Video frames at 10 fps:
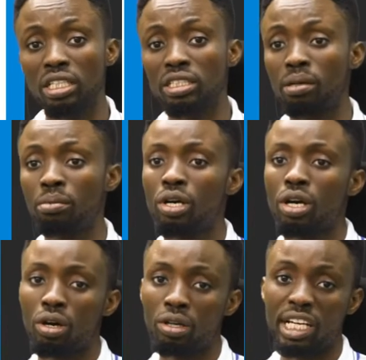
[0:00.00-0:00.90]
and
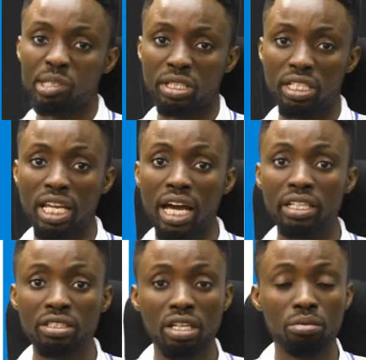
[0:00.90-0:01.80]
other specialized